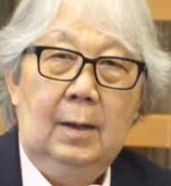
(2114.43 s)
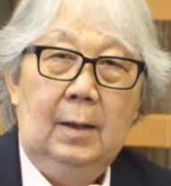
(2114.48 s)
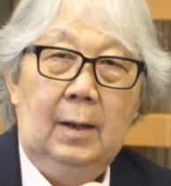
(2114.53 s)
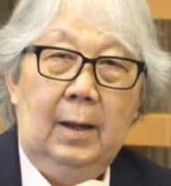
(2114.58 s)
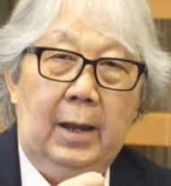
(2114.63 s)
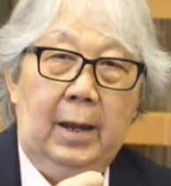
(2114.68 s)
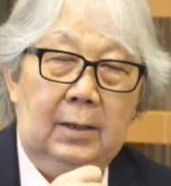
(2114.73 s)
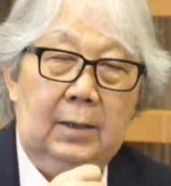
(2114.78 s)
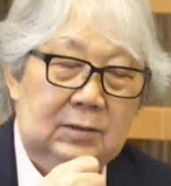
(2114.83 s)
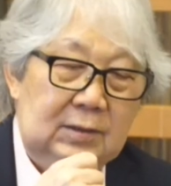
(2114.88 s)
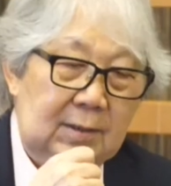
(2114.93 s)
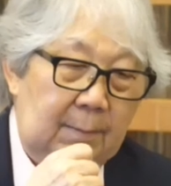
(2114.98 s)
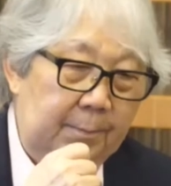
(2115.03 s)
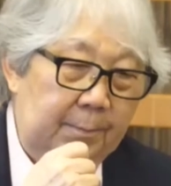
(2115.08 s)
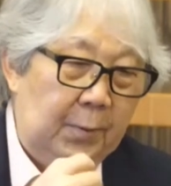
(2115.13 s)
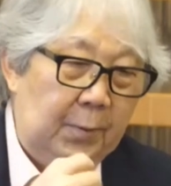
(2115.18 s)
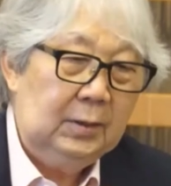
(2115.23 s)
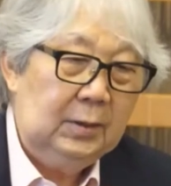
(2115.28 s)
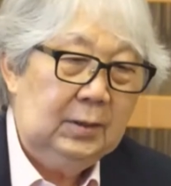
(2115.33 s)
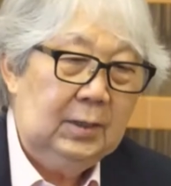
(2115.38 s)
and
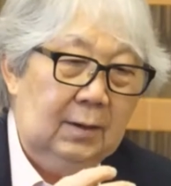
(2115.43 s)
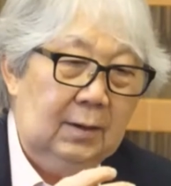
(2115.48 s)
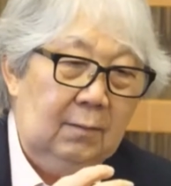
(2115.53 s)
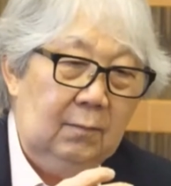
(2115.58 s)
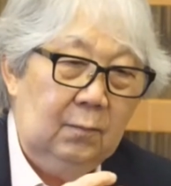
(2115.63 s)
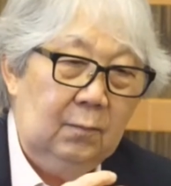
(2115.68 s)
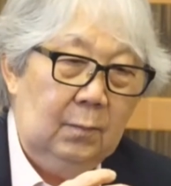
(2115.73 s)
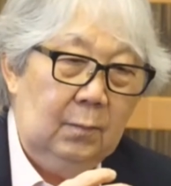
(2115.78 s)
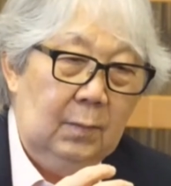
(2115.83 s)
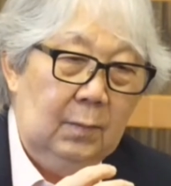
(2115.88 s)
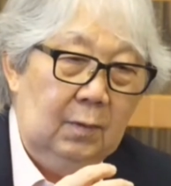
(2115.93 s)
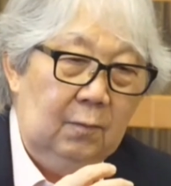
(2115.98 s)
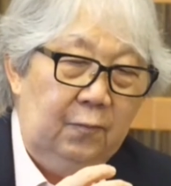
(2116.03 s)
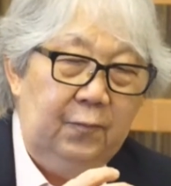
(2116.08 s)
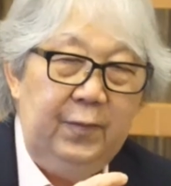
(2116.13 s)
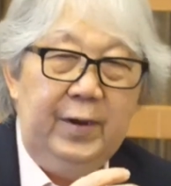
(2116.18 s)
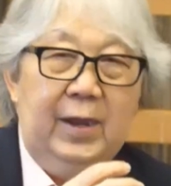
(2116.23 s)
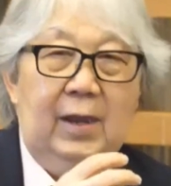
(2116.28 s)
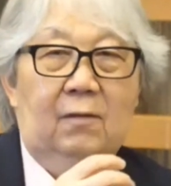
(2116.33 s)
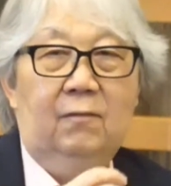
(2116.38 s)
supporting
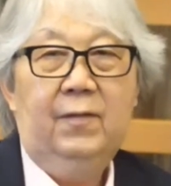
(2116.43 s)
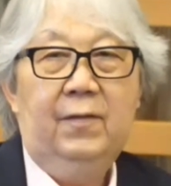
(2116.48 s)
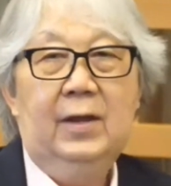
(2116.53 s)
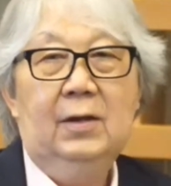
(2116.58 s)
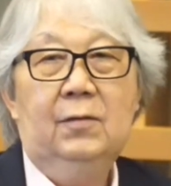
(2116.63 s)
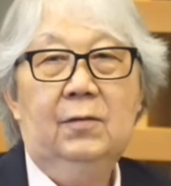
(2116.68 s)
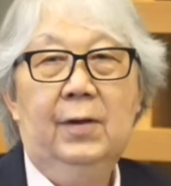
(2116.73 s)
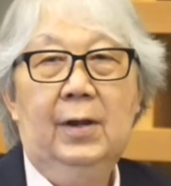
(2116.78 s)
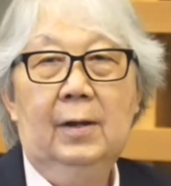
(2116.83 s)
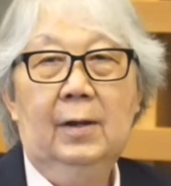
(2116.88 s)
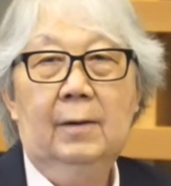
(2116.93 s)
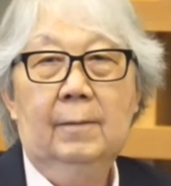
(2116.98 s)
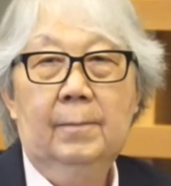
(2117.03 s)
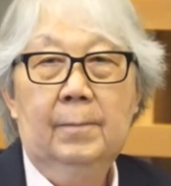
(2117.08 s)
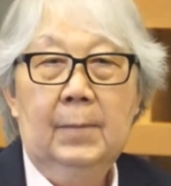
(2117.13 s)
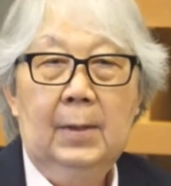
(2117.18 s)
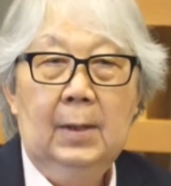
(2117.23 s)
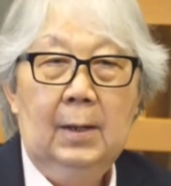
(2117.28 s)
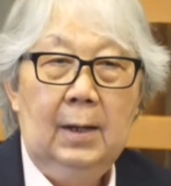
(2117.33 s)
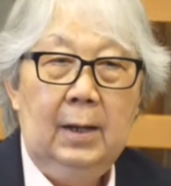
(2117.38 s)
free and fair trade.
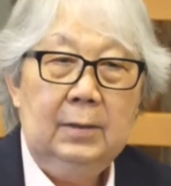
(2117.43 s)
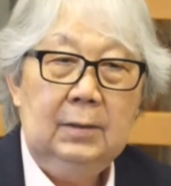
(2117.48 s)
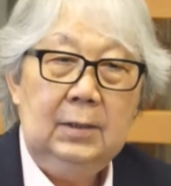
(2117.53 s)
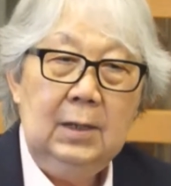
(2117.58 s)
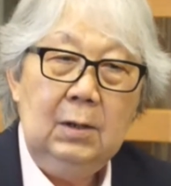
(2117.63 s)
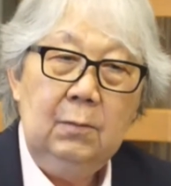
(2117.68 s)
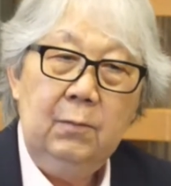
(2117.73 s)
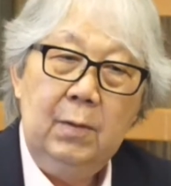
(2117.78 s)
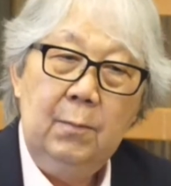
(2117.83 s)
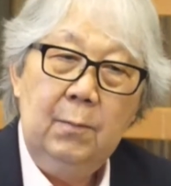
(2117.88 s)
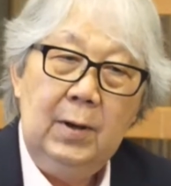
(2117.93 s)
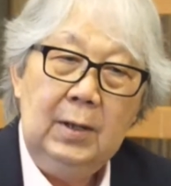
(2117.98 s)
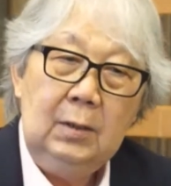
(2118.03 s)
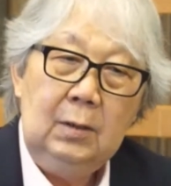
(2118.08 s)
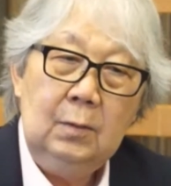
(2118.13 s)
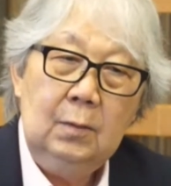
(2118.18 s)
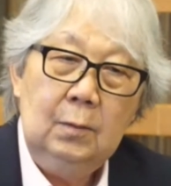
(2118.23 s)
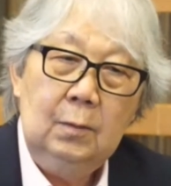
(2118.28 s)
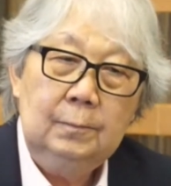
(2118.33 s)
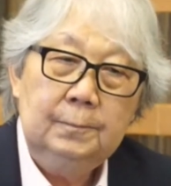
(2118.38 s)
I think we want
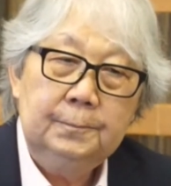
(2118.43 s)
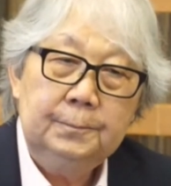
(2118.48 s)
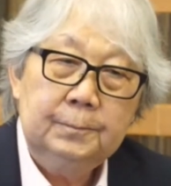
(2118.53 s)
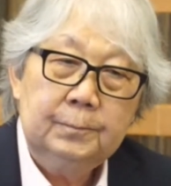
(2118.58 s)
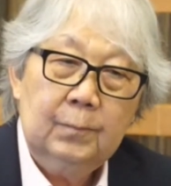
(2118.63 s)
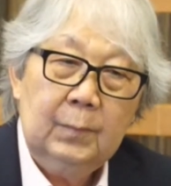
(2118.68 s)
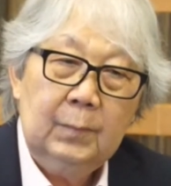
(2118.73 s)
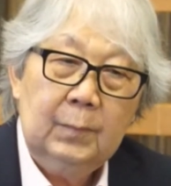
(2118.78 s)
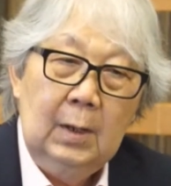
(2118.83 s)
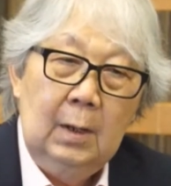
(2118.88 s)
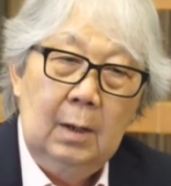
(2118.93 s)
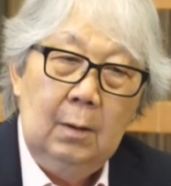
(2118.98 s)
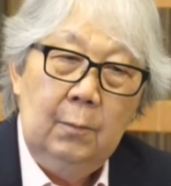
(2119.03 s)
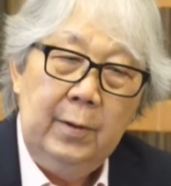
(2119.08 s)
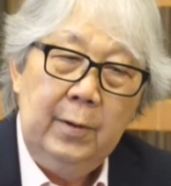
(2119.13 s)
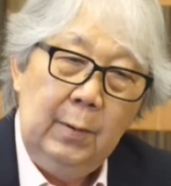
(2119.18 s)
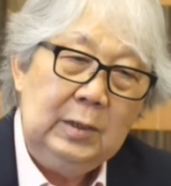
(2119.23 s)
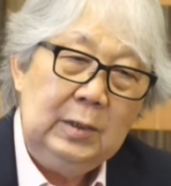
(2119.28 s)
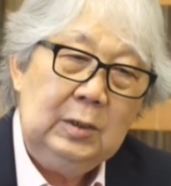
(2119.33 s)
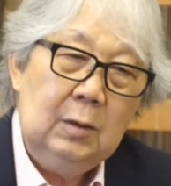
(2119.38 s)
to
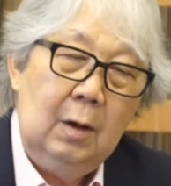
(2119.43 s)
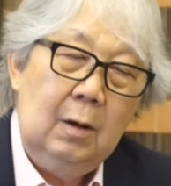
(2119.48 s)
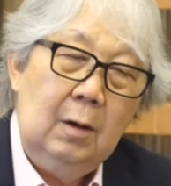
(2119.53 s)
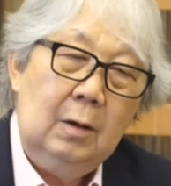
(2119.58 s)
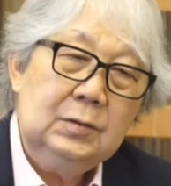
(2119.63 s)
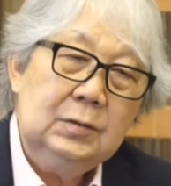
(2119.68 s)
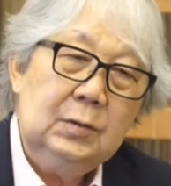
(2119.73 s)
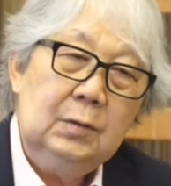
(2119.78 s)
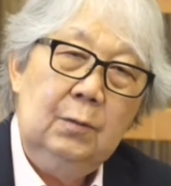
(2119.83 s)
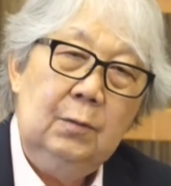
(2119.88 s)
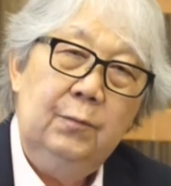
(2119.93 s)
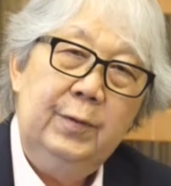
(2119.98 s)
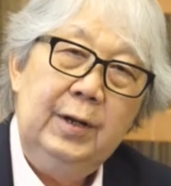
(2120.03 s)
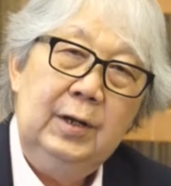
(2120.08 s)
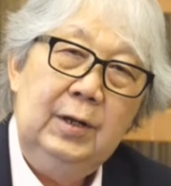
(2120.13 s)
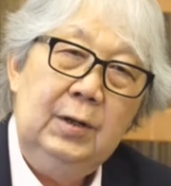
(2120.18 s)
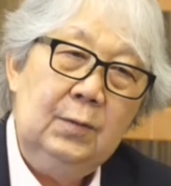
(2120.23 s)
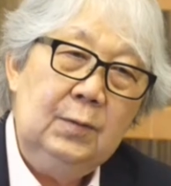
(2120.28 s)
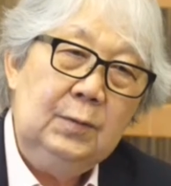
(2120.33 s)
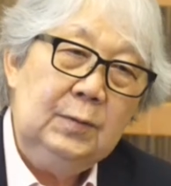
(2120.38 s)
also
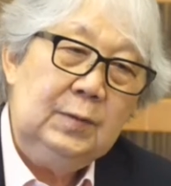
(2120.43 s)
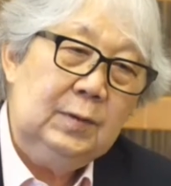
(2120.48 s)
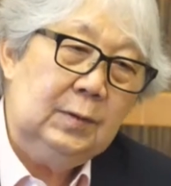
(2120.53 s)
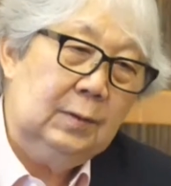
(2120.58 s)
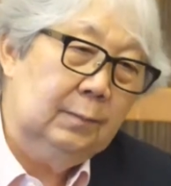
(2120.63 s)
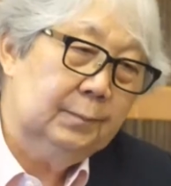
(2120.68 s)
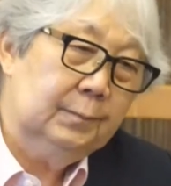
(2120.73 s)
reduce